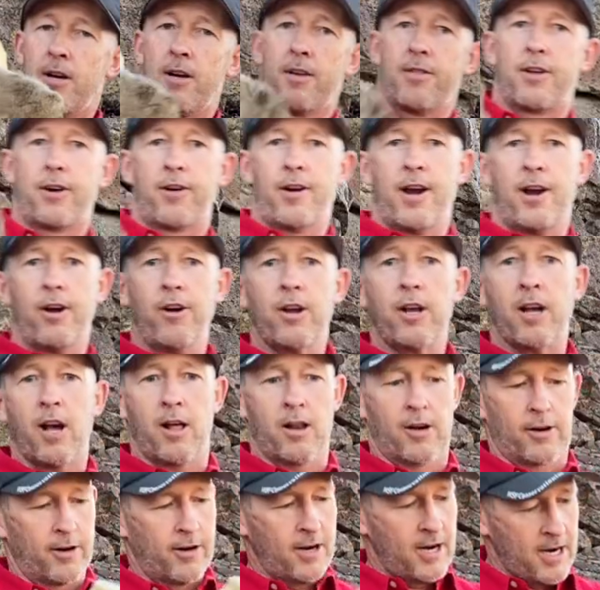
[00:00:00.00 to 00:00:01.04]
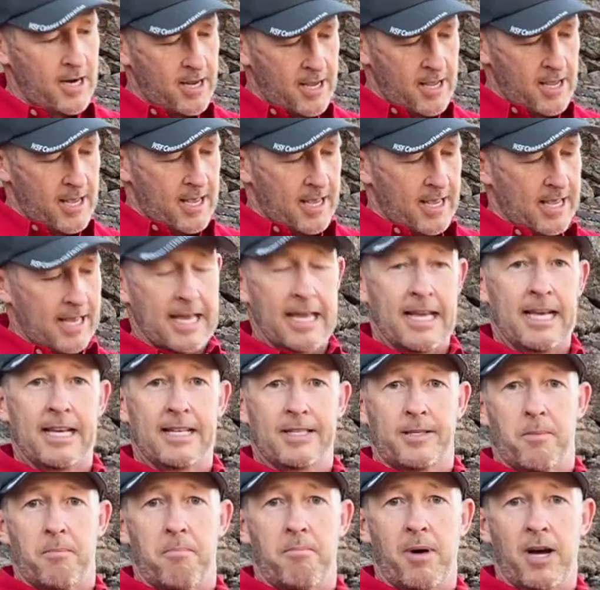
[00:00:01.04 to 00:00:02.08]
Their hair color
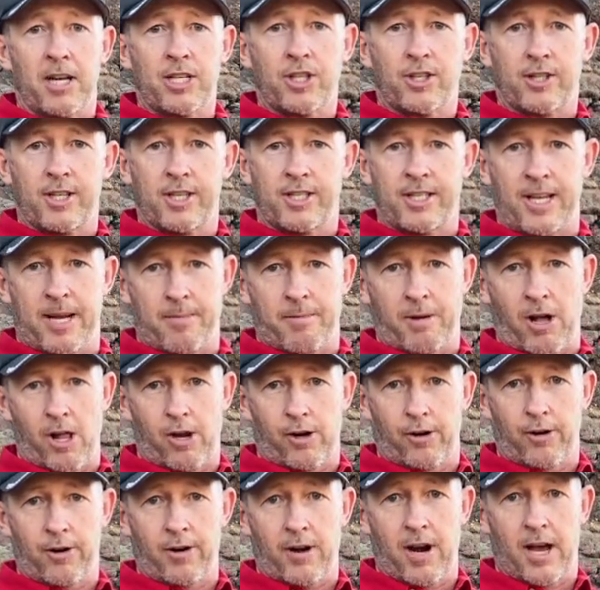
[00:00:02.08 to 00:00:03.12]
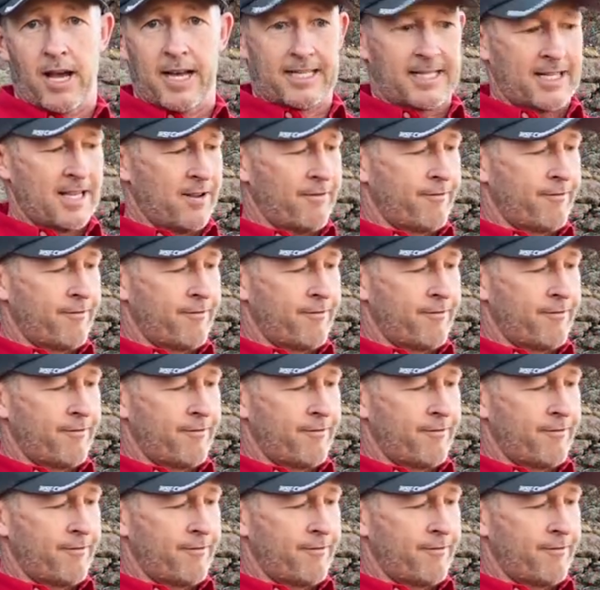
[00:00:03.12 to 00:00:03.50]
is much the same color as the